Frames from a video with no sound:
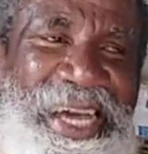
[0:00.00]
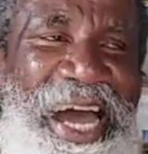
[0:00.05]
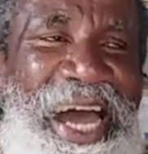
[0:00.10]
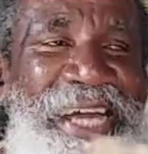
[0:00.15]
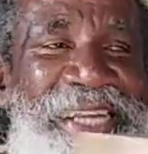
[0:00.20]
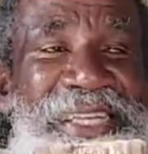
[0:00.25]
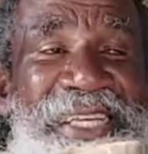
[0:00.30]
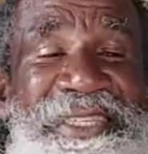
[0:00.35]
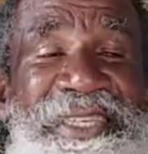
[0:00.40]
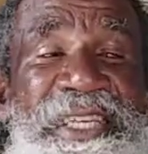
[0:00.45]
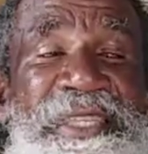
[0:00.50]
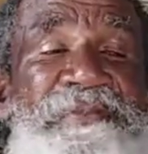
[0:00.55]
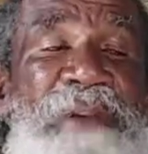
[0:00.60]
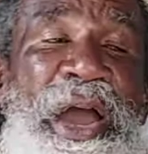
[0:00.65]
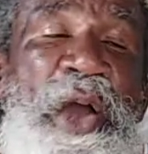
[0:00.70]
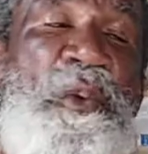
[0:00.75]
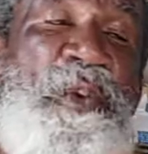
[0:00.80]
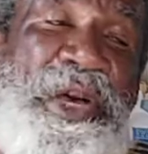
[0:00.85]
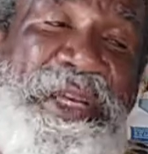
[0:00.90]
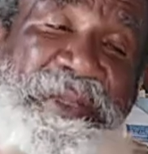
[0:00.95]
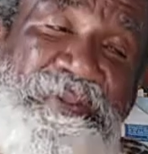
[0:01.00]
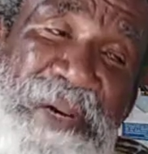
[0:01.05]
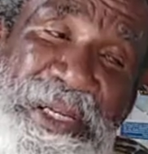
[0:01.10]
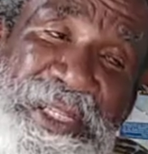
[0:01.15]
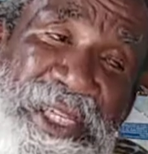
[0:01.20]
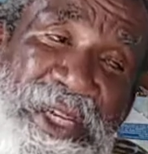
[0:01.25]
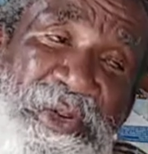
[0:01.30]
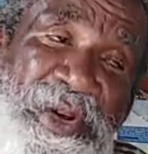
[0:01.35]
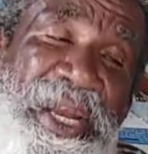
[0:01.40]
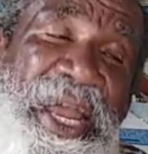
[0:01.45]
And this is my waste
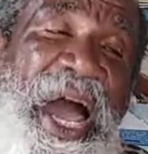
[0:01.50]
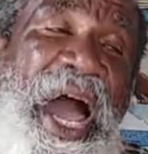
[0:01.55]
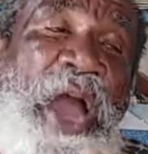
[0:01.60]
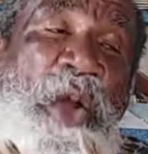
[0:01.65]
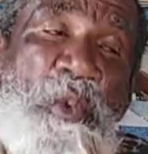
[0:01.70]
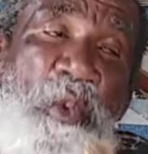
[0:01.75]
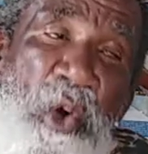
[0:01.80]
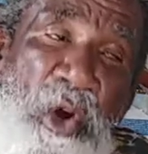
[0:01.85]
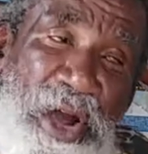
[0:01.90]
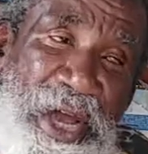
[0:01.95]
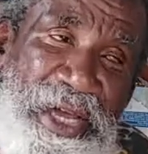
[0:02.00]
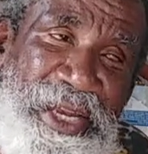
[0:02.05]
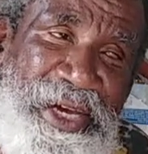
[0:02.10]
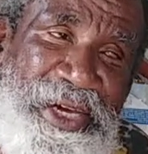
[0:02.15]
material I work in,